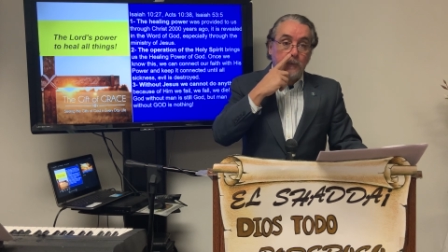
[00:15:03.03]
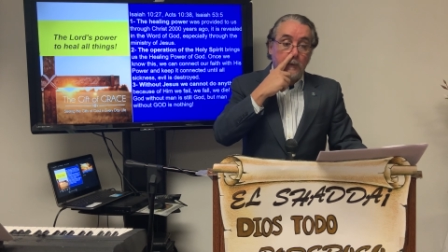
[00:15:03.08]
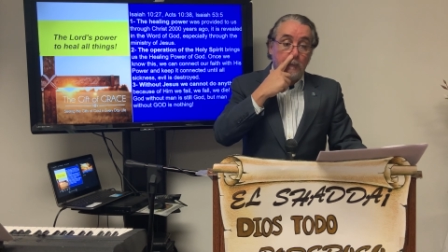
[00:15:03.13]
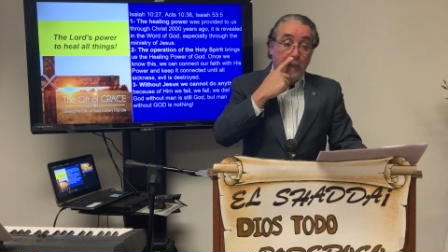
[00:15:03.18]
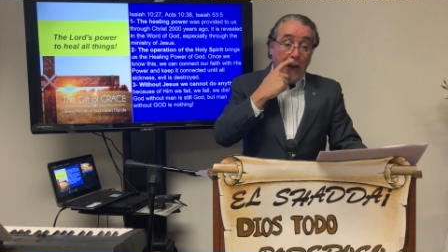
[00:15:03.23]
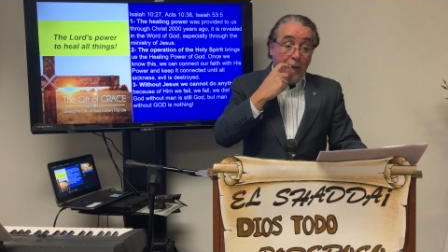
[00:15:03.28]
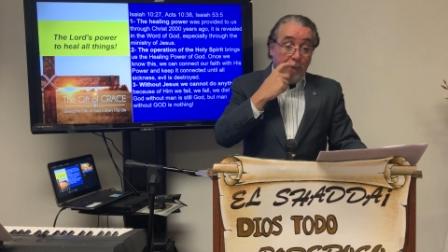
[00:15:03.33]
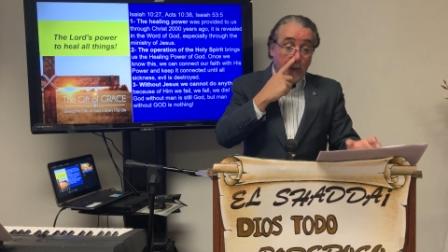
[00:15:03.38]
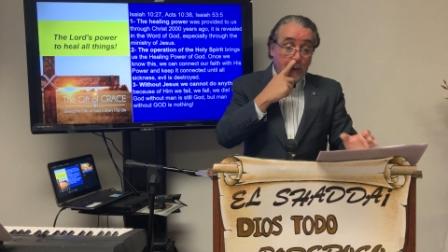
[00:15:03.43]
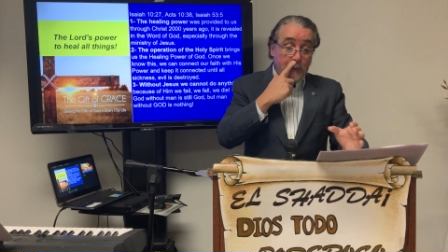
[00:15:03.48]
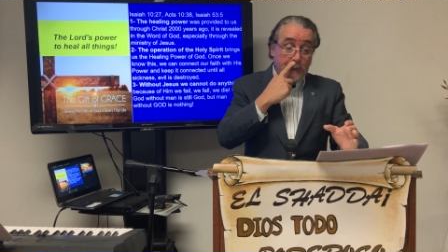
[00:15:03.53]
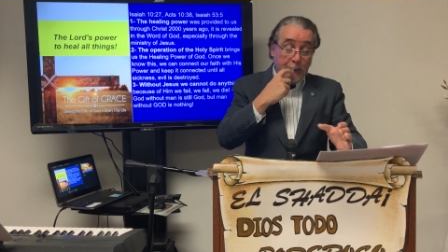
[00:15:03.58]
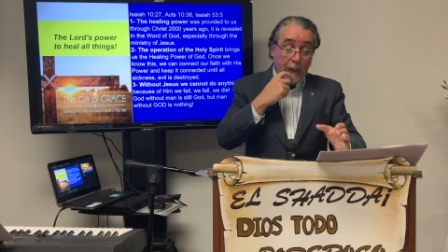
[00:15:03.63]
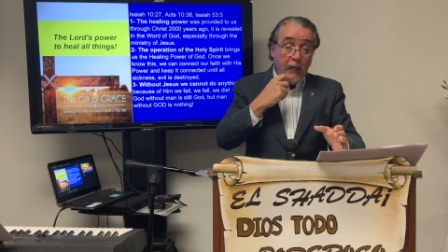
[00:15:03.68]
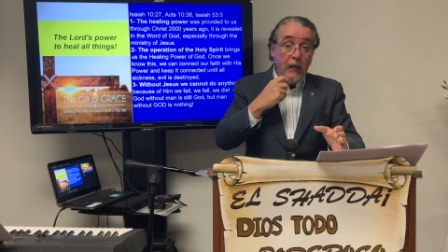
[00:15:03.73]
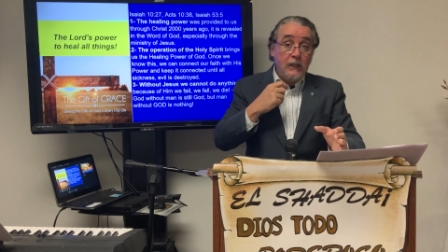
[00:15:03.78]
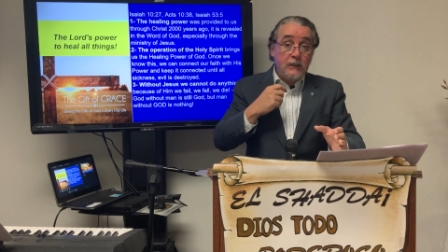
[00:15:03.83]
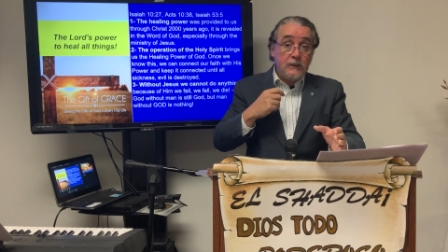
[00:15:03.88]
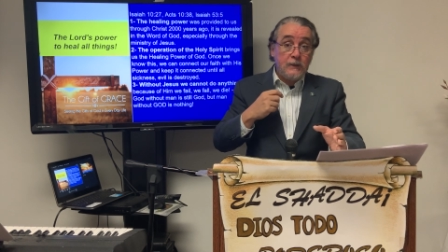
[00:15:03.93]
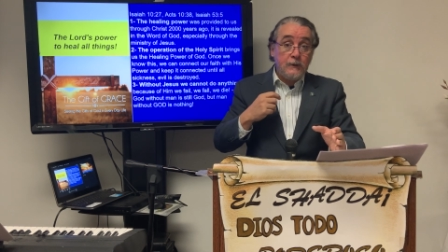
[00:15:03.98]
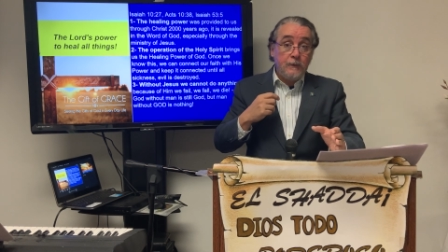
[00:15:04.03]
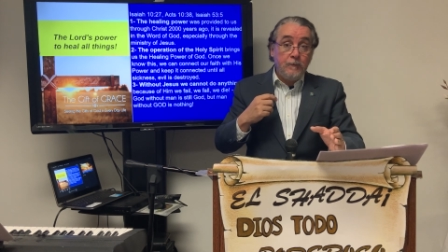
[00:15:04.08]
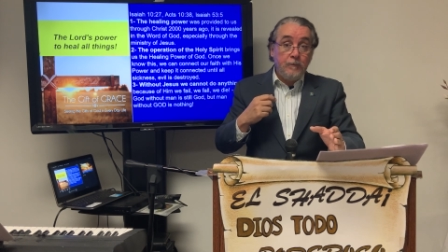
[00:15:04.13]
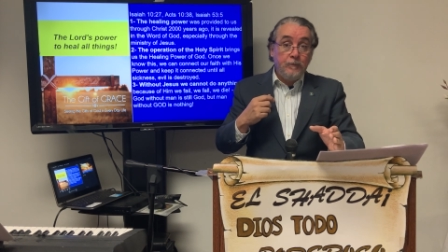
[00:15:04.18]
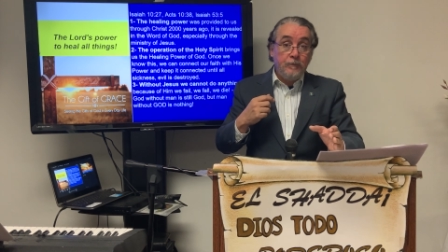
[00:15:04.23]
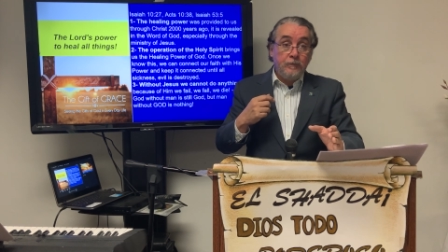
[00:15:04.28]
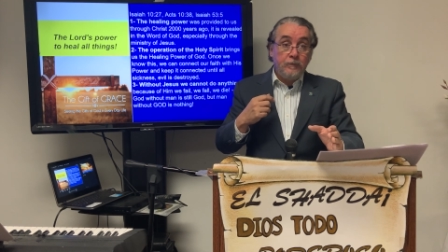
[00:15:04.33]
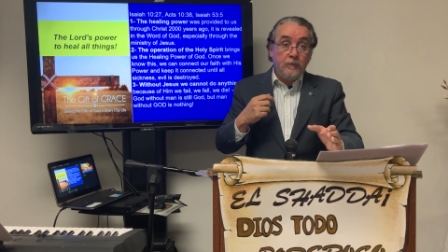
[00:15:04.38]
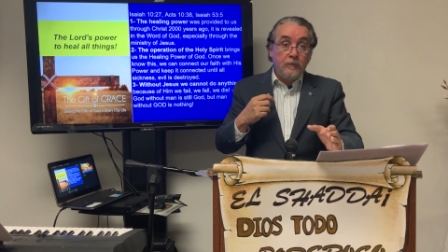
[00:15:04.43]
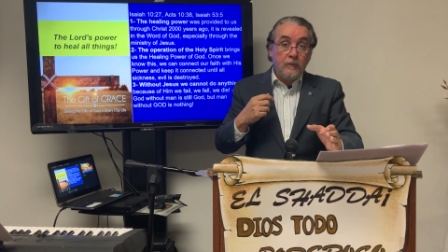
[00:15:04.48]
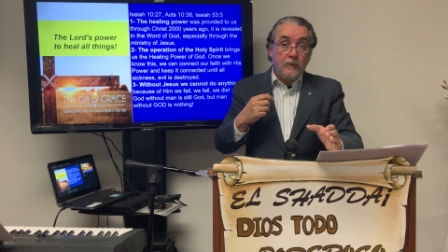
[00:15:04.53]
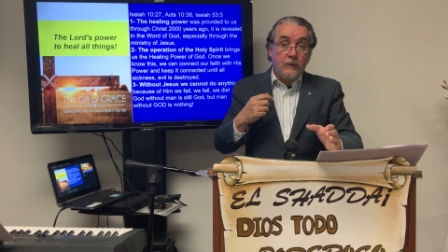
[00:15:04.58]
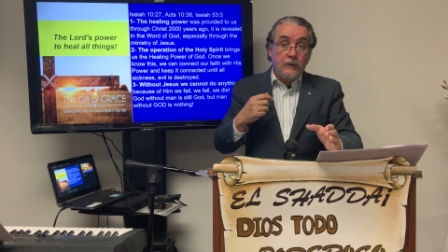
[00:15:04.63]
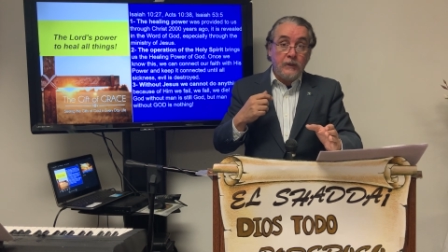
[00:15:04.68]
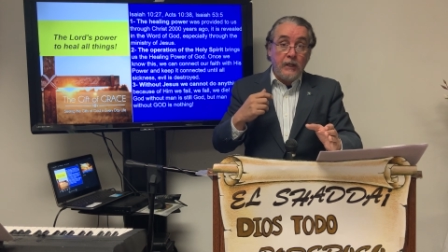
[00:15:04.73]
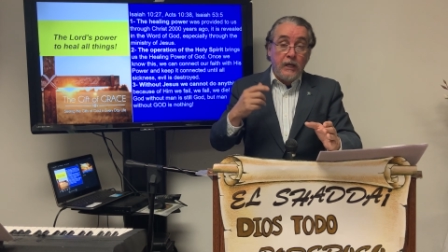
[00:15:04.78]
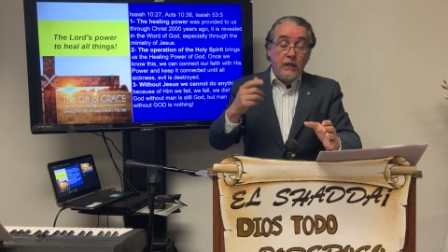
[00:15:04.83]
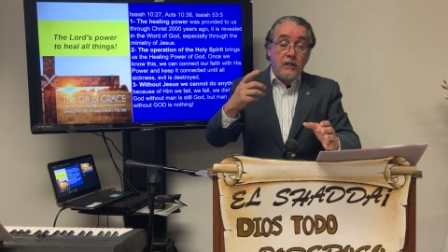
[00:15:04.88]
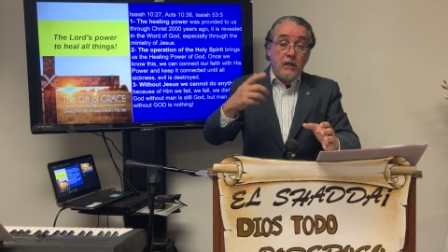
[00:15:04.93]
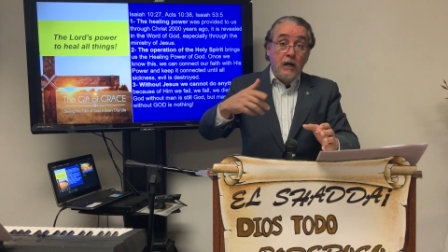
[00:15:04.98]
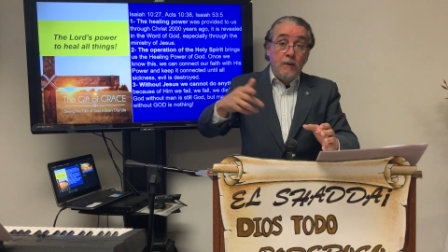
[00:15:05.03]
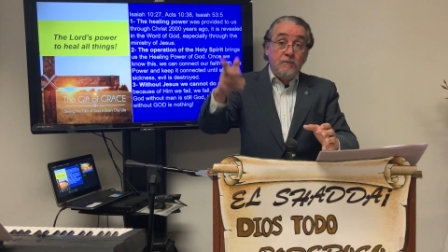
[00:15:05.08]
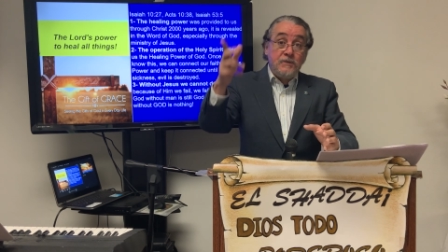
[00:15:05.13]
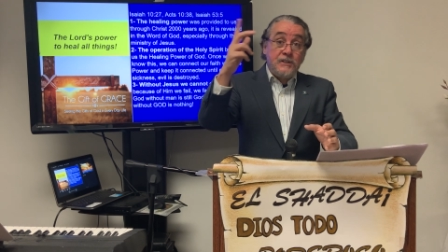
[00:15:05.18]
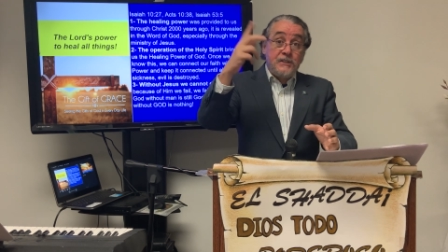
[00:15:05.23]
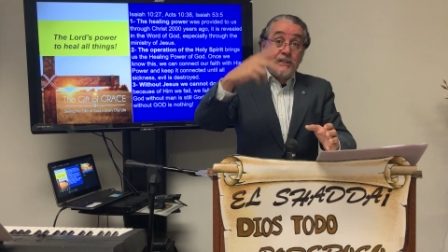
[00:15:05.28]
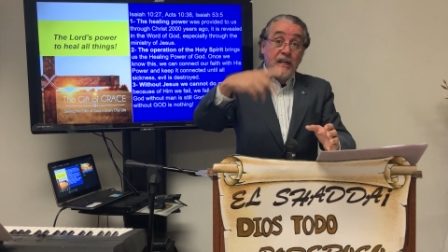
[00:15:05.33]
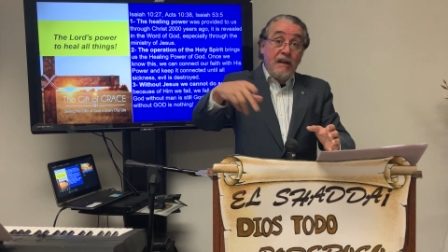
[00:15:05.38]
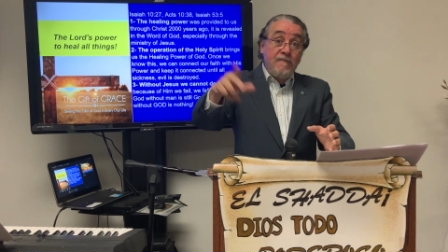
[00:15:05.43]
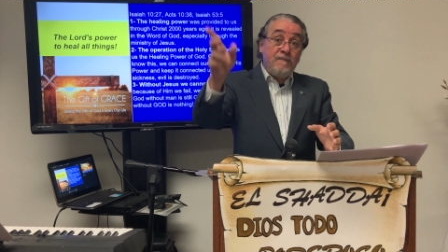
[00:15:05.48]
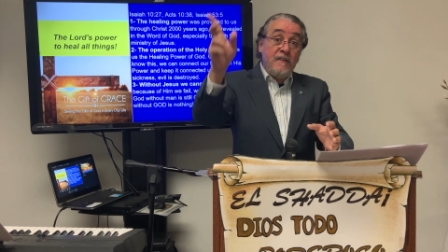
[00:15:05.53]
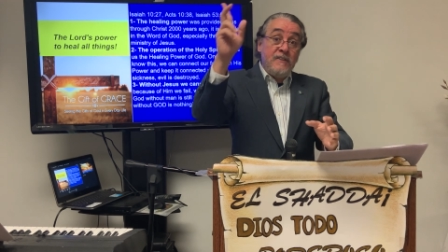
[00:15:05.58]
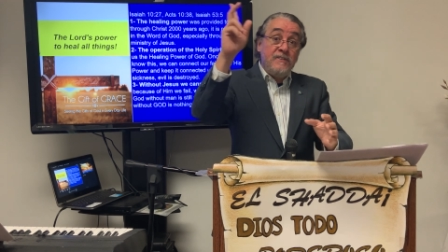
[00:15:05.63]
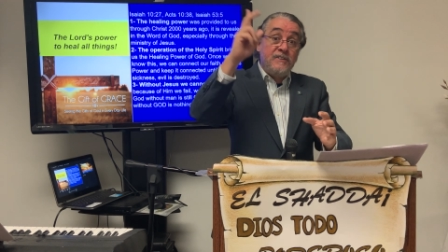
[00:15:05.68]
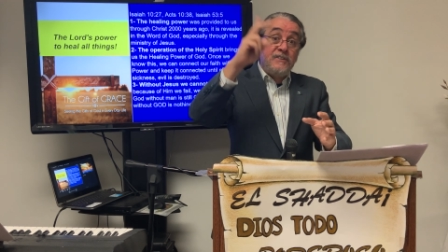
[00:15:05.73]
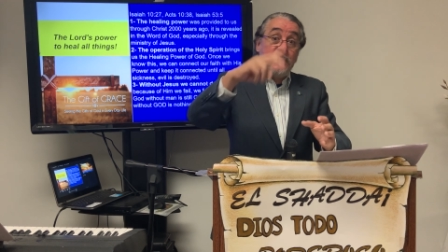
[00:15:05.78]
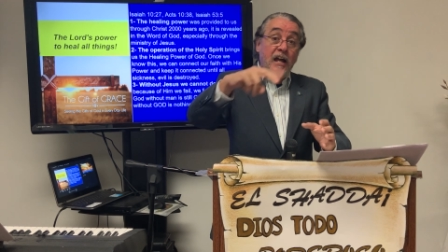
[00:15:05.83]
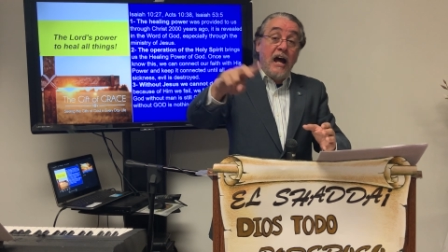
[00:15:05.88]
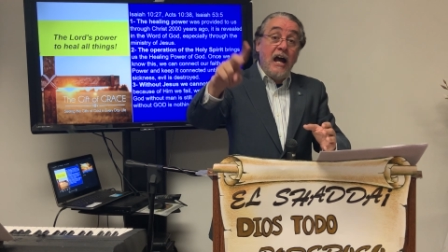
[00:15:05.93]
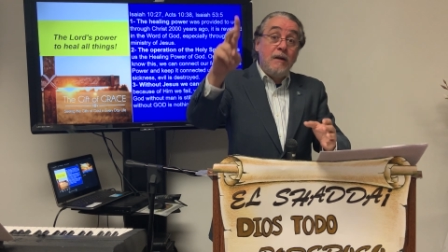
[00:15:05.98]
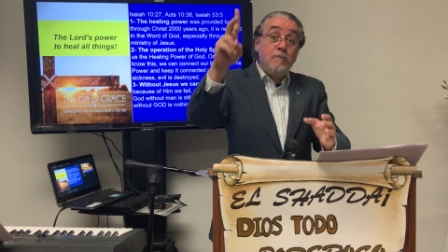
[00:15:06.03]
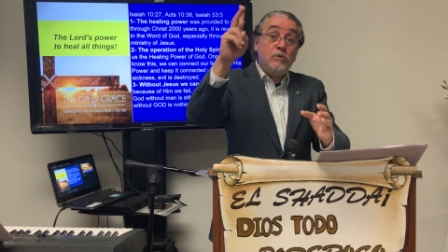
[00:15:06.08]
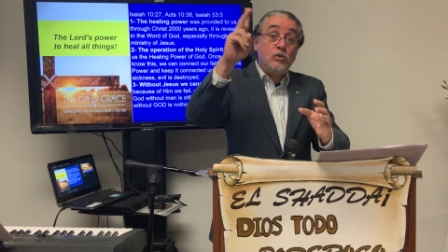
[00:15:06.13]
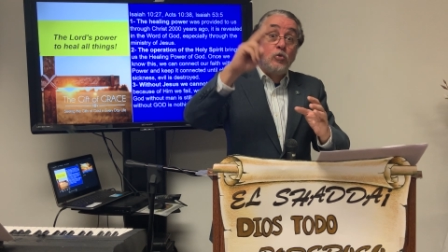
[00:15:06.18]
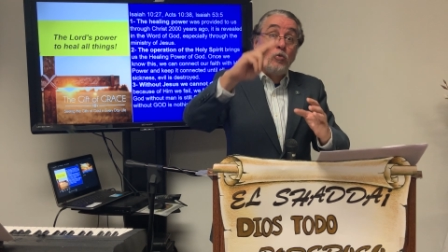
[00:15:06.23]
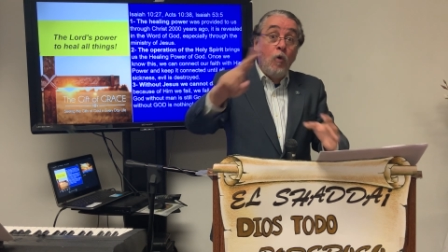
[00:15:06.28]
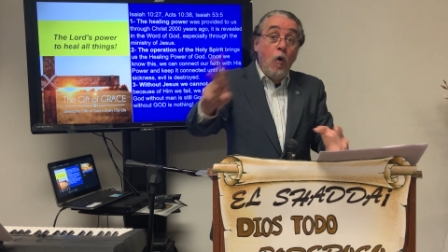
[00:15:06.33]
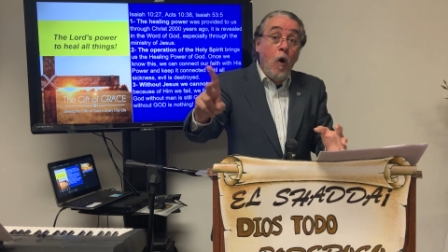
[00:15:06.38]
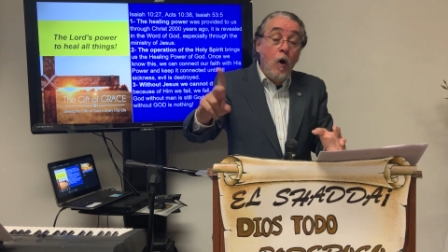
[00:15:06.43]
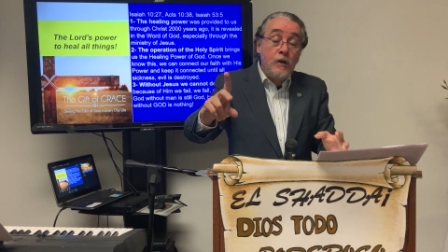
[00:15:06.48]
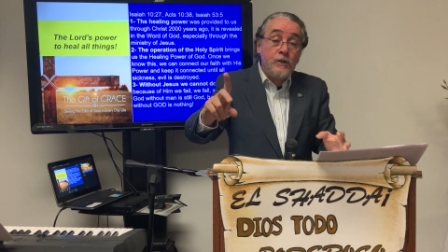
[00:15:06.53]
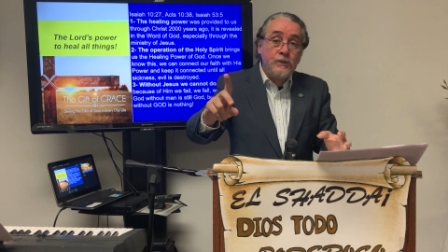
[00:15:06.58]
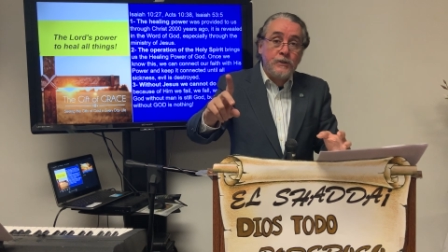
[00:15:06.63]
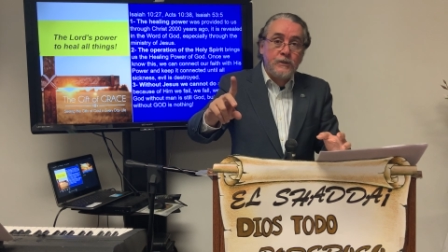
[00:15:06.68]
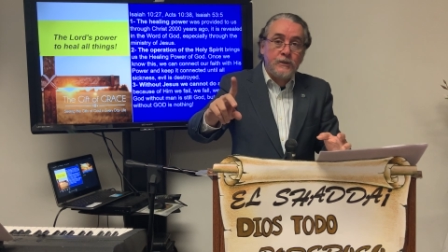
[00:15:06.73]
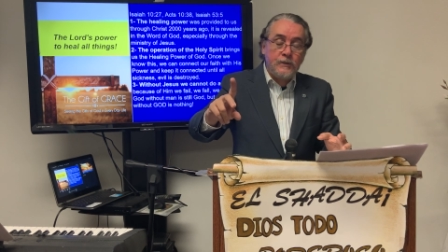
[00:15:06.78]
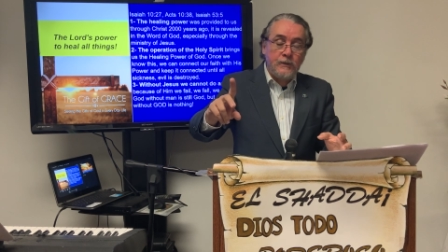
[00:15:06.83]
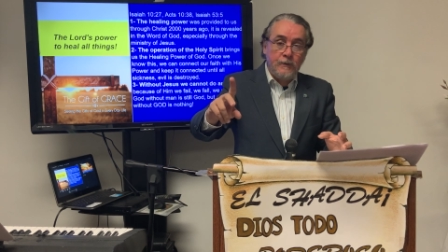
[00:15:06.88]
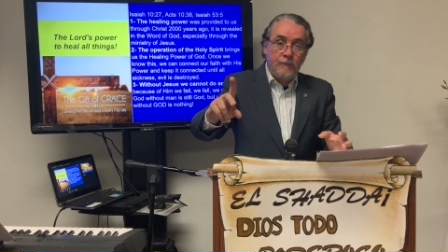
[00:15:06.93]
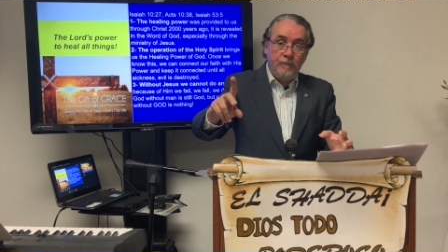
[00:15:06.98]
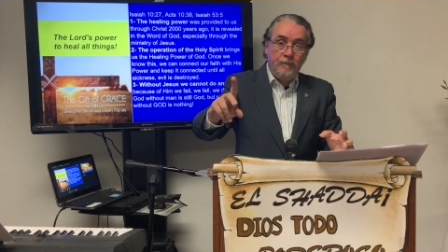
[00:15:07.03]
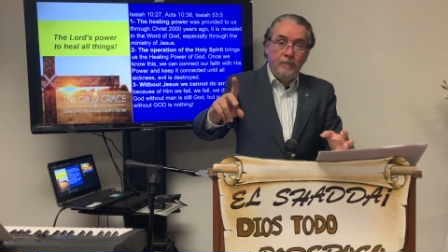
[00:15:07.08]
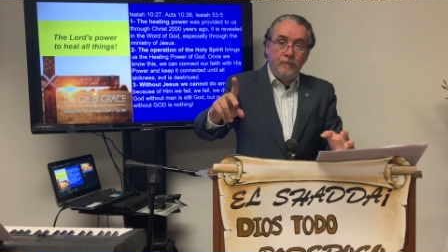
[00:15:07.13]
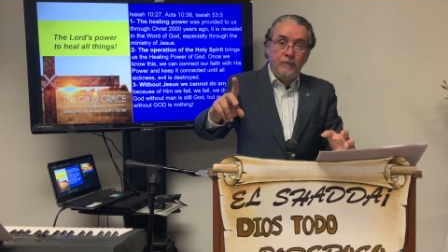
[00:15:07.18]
Bible says they come seven times worse.